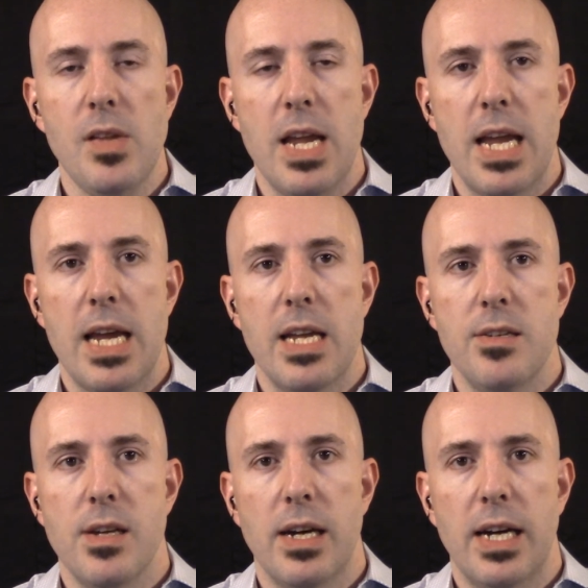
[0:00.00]

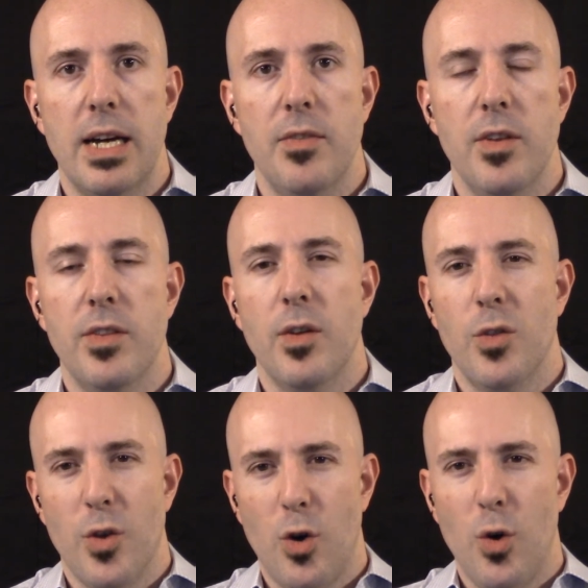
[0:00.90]
And
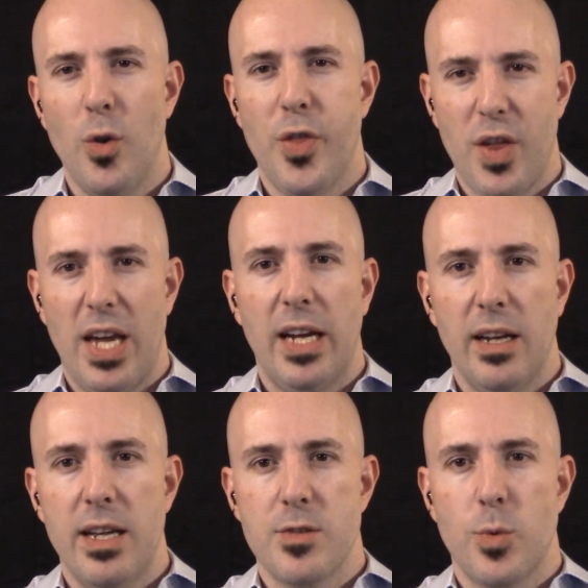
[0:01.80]
the whole thing
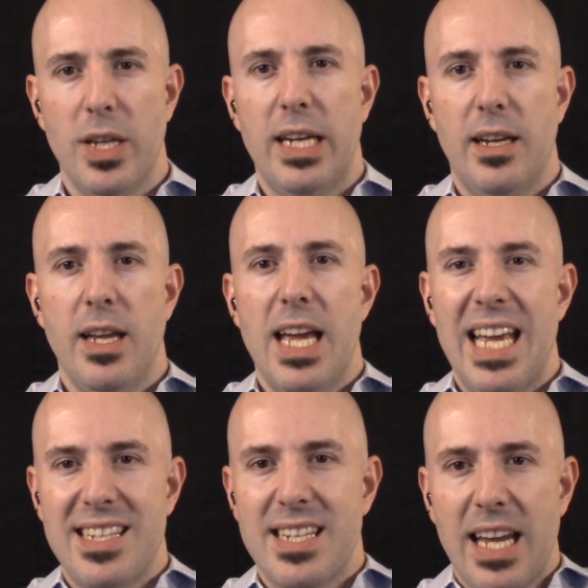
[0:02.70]
has really,
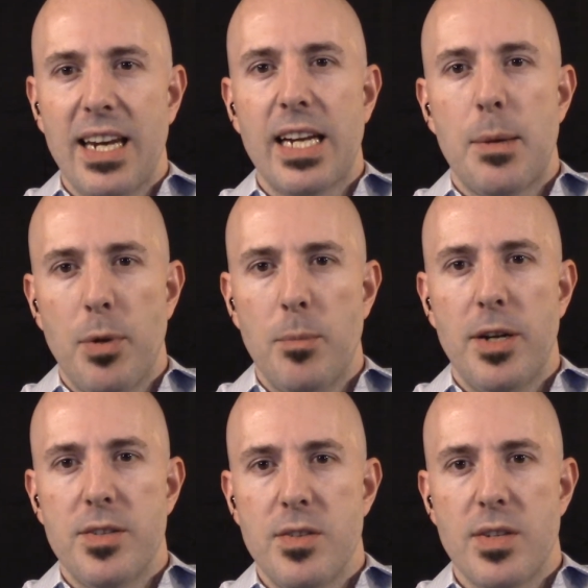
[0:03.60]
it's taken a couple of
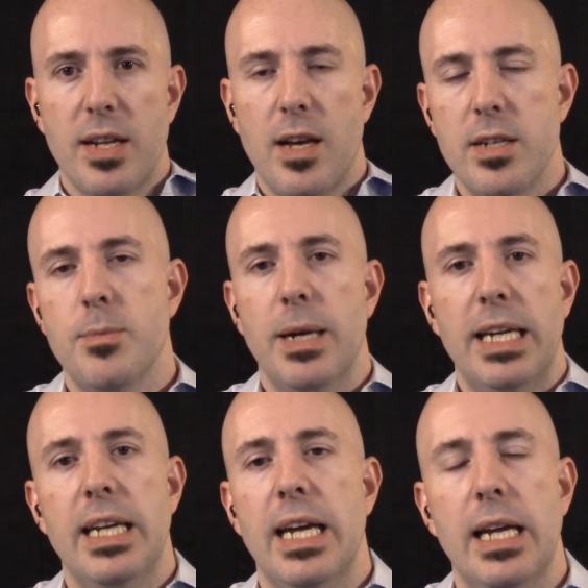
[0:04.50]
months since I lost my
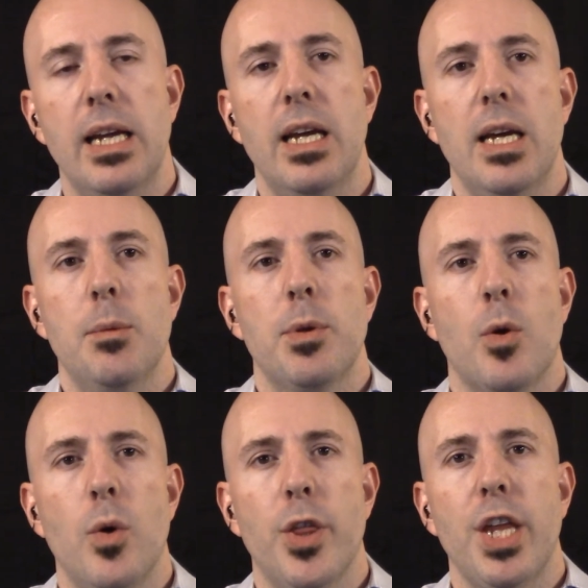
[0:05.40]
gig, but the
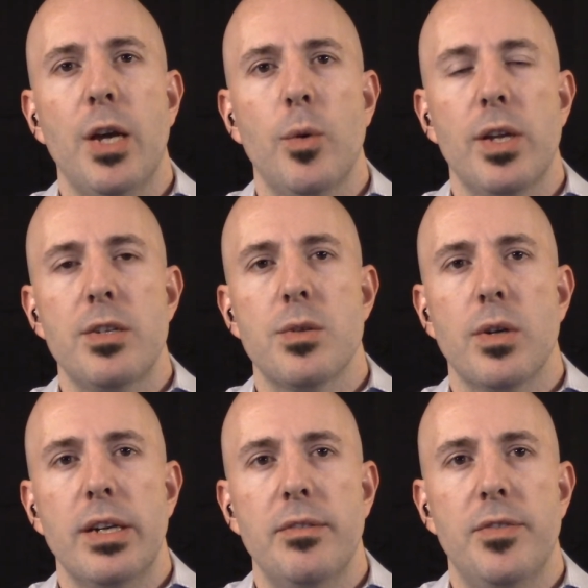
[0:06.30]
whole thing really
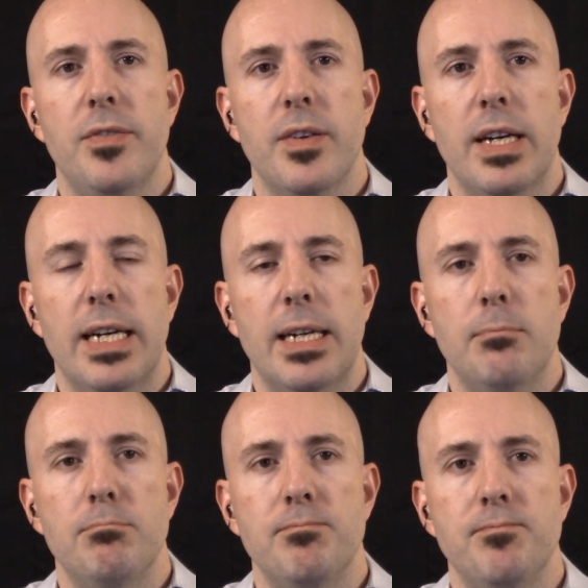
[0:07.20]
sort of got